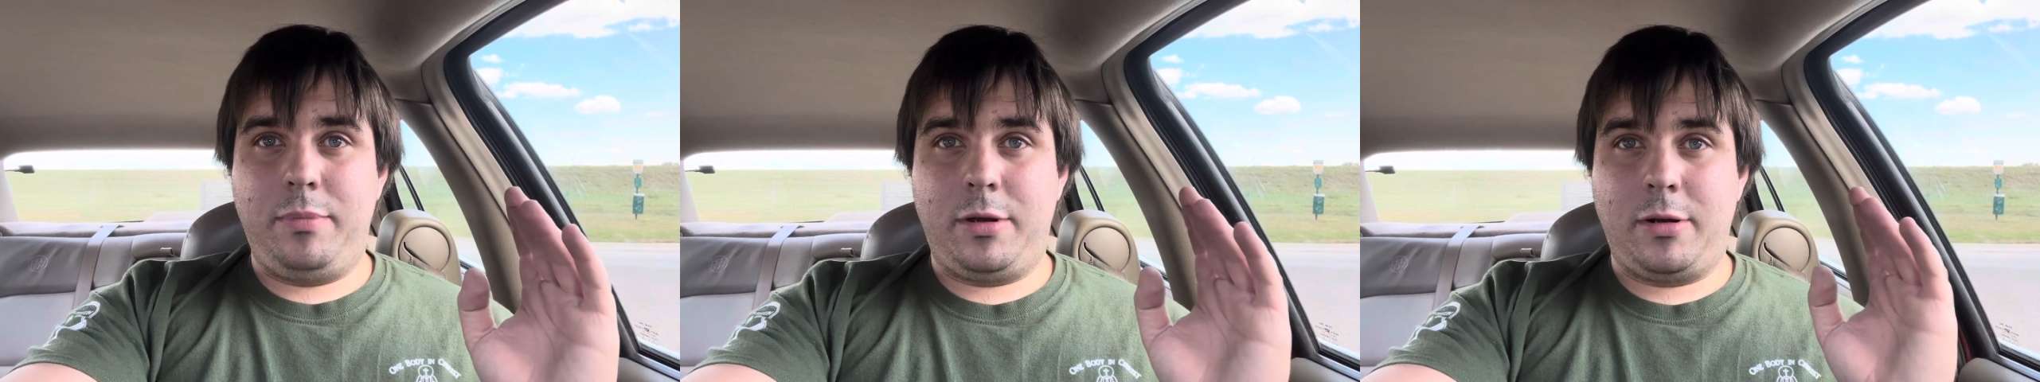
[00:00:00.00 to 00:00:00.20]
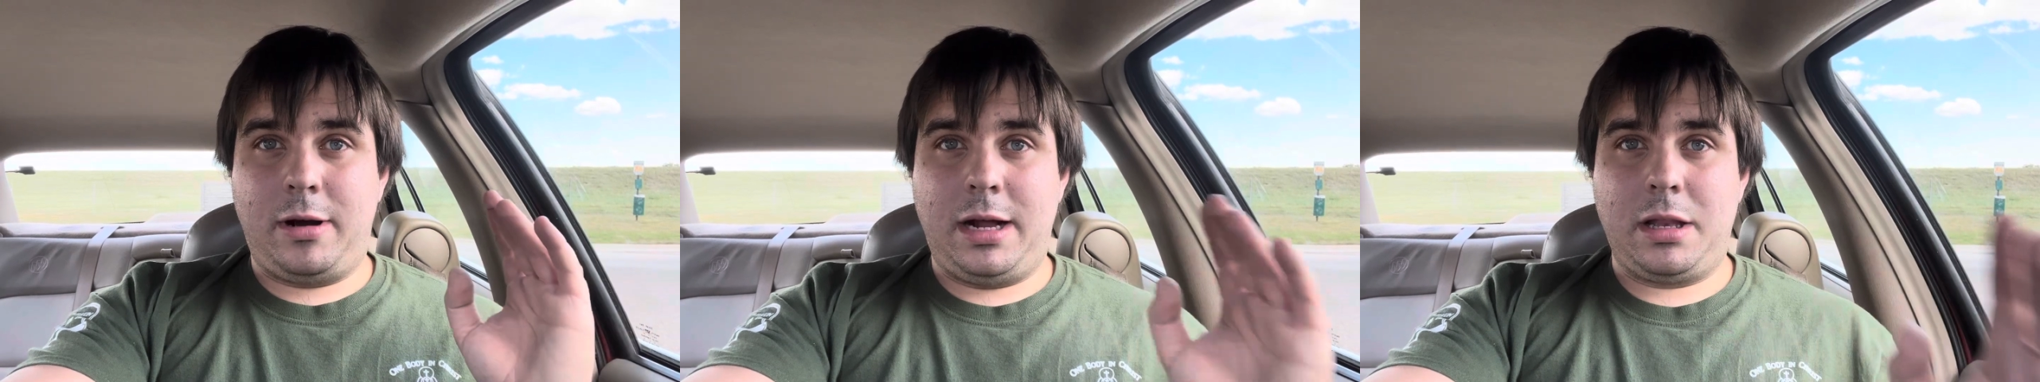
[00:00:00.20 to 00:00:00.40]

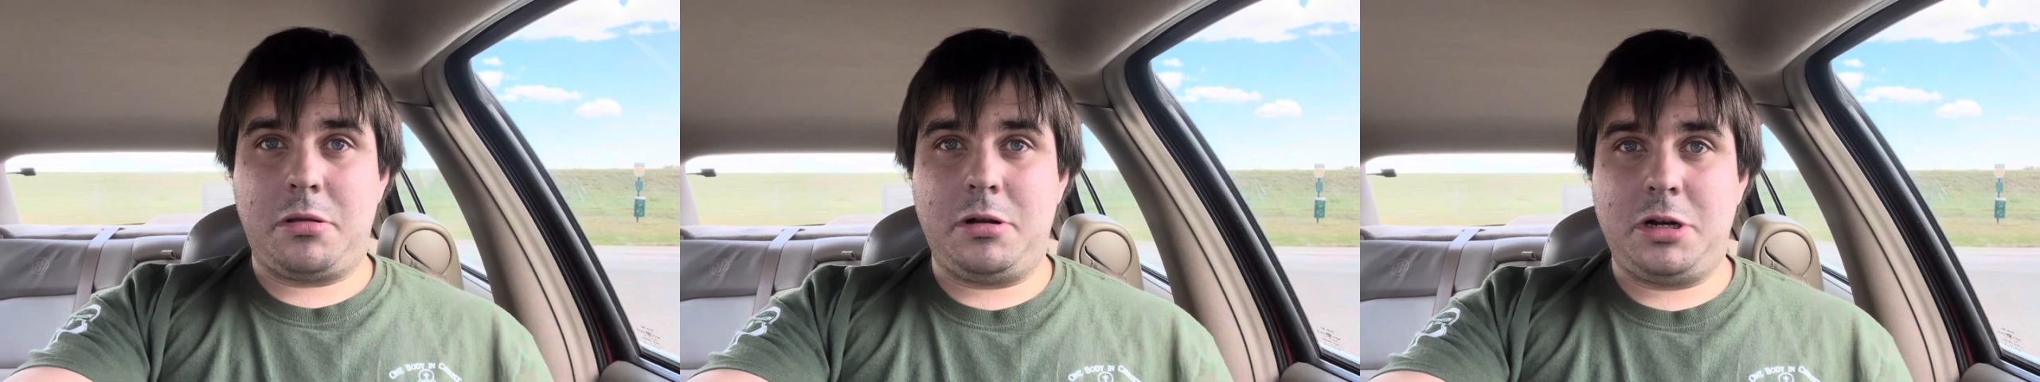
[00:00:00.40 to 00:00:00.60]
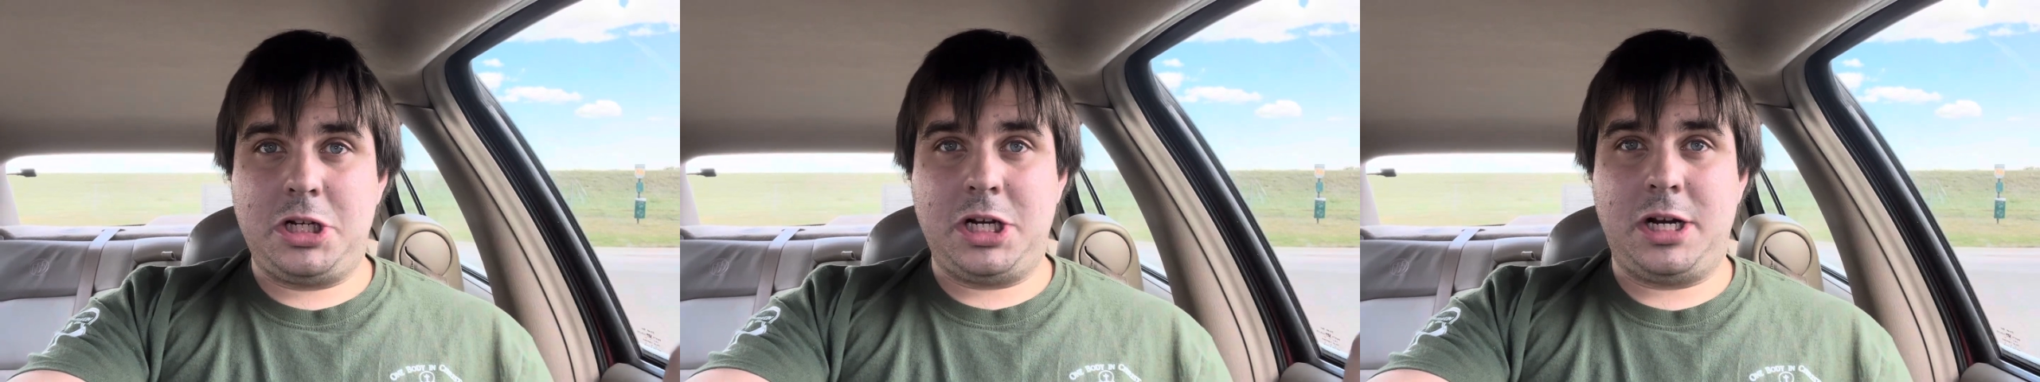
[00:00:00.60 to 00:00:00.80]

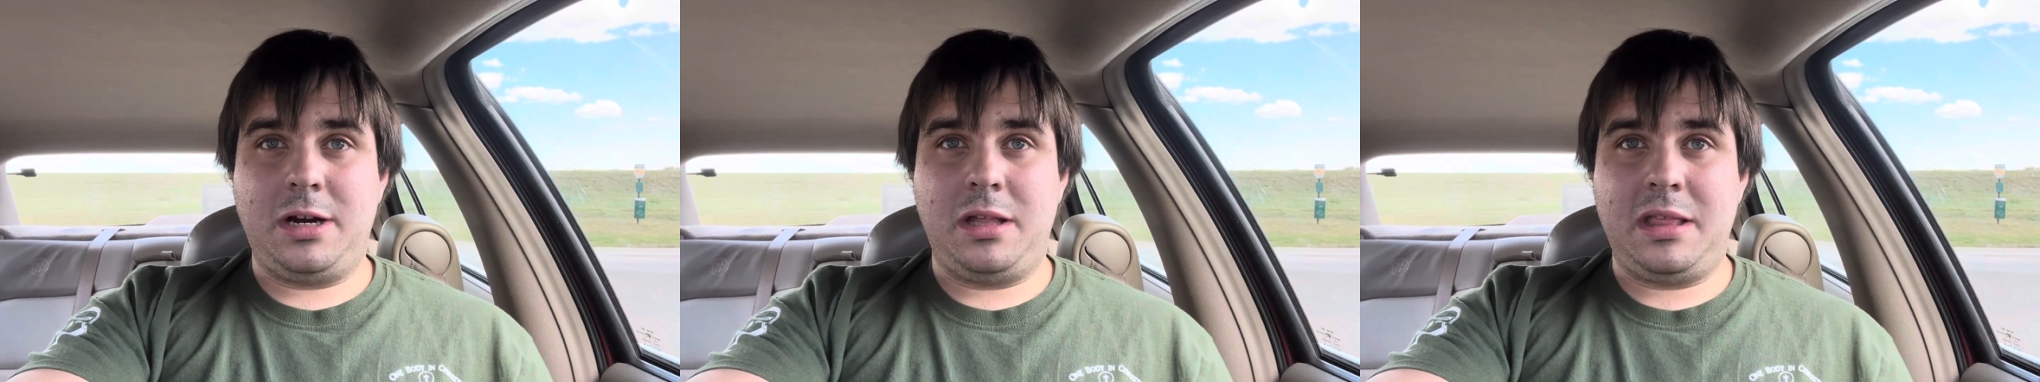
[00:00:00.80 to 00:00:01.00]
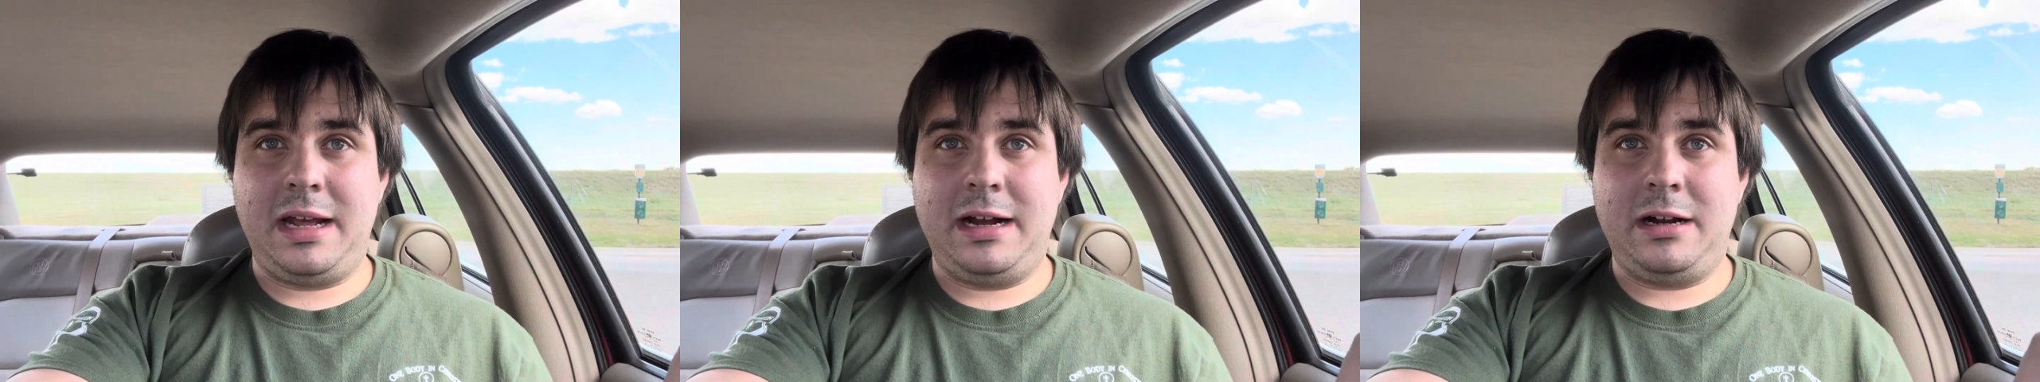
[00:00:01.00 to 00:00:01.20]
Thrawn's return
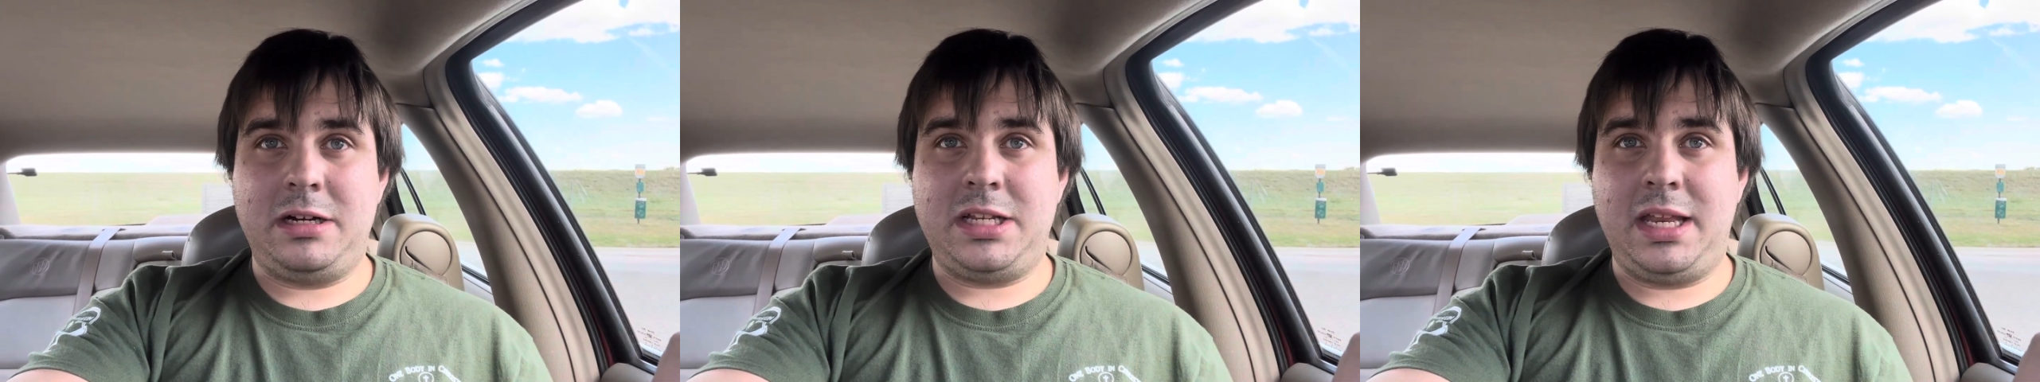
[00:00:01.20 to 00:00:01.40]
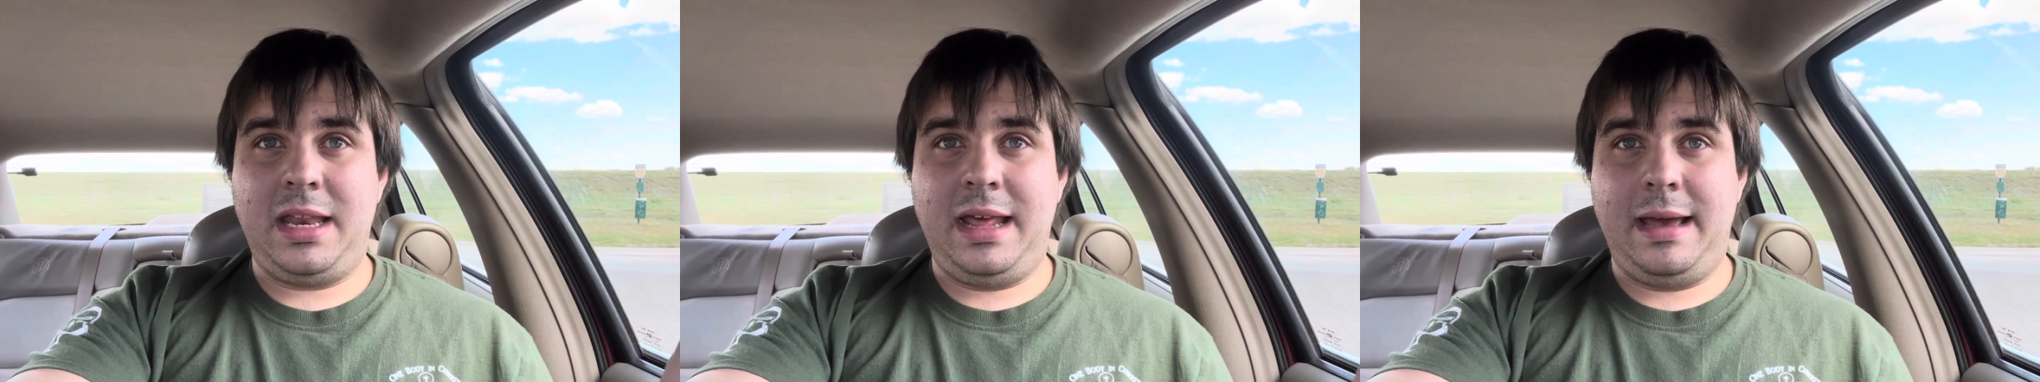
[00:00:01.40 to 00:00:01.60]
as heir
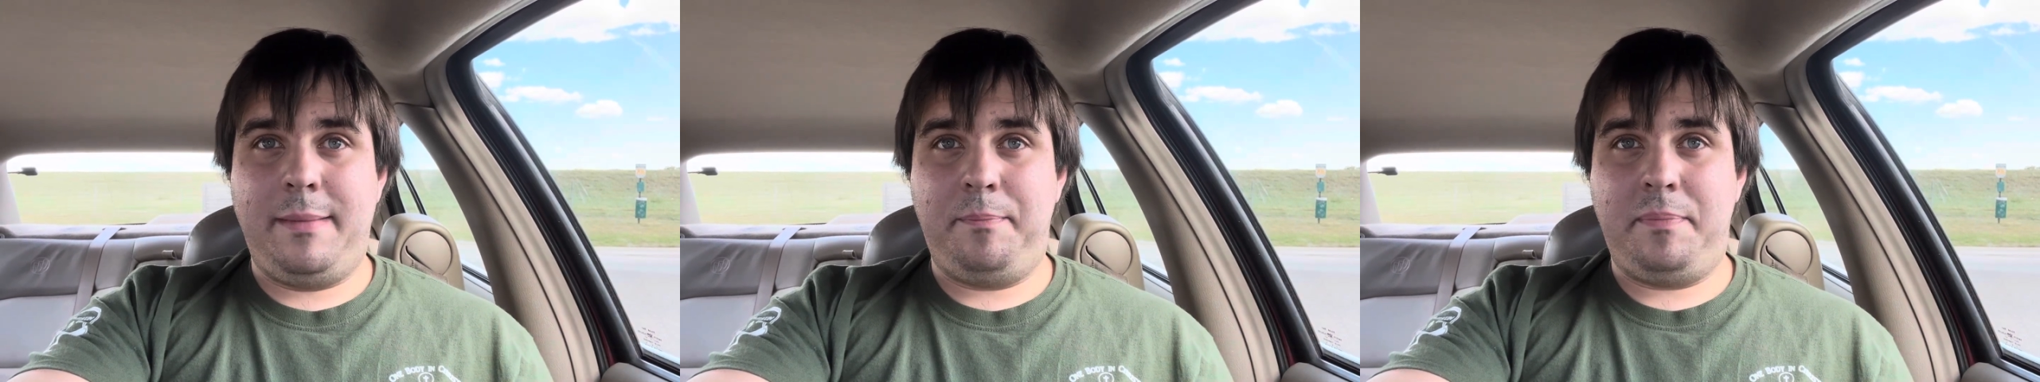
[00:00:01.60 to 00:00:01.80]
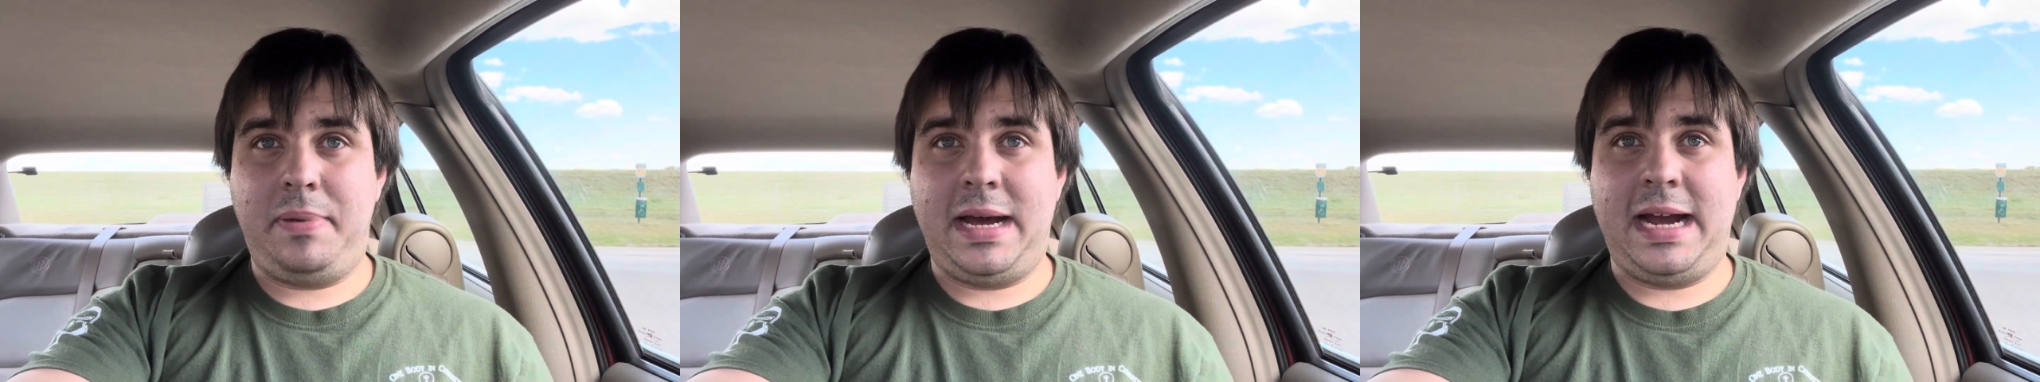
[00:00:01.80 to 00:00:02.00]
to the
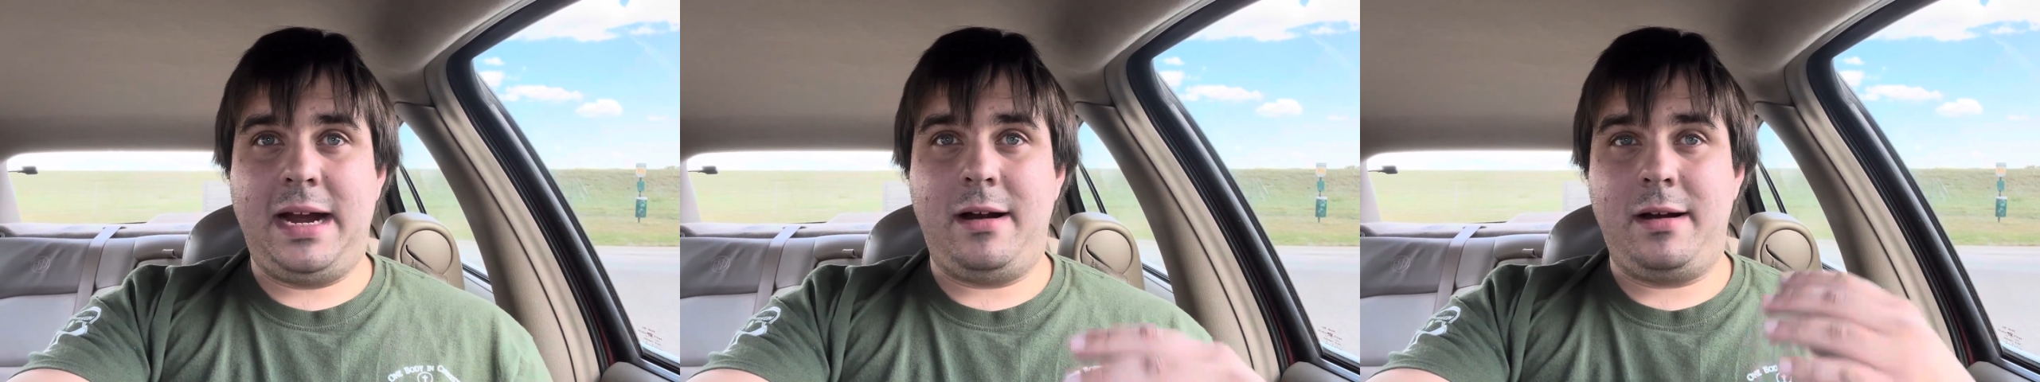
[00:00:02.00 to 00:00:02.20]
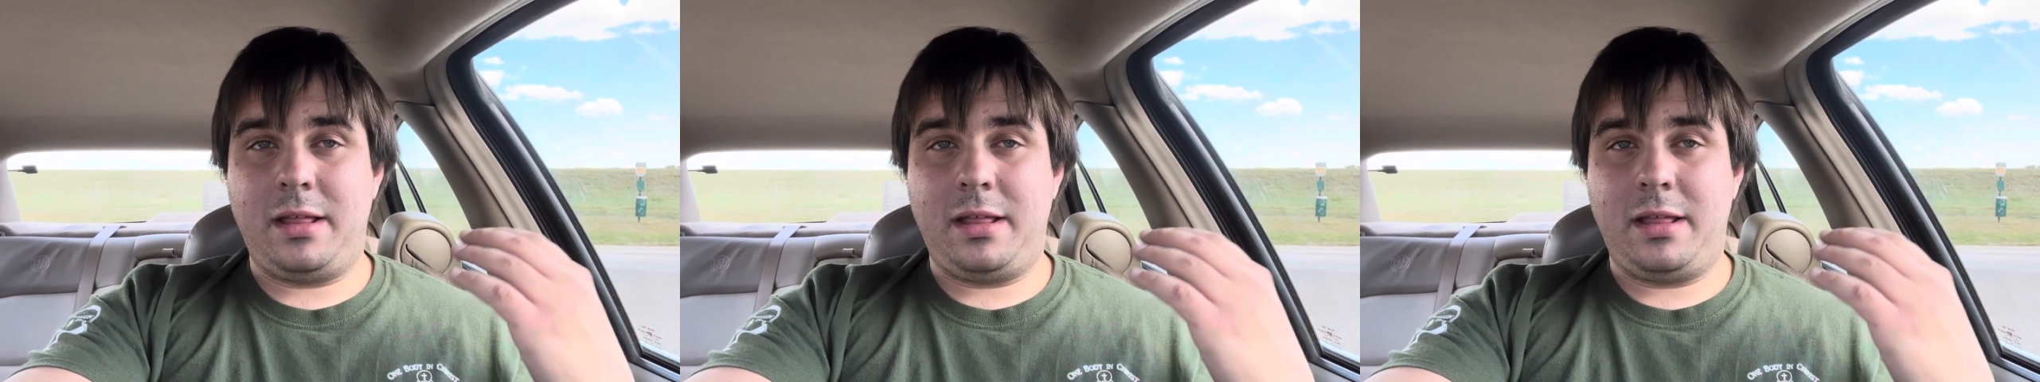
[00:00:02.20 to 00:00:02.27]
Empire